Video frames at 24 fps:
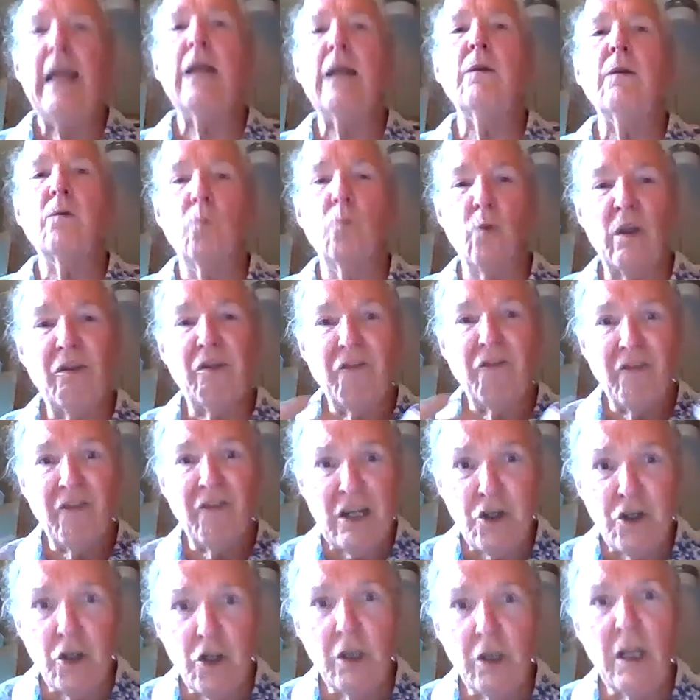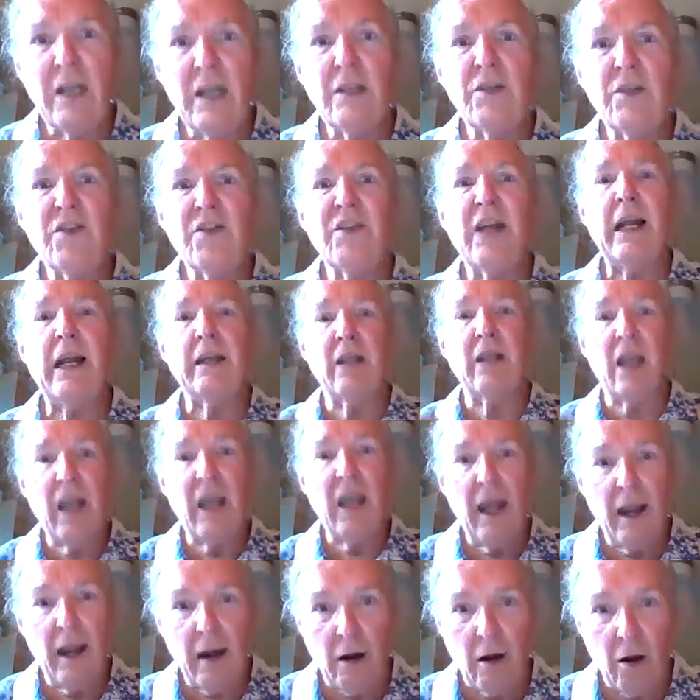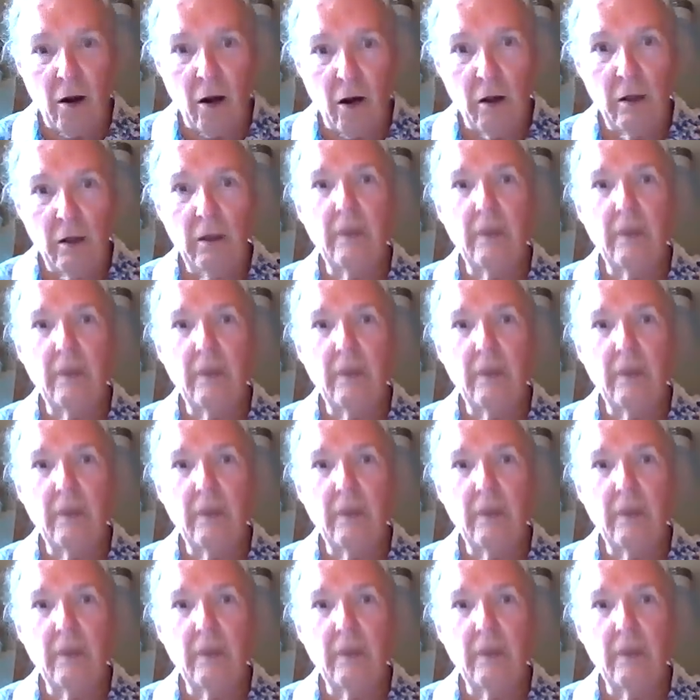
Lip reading: with vigilance and care.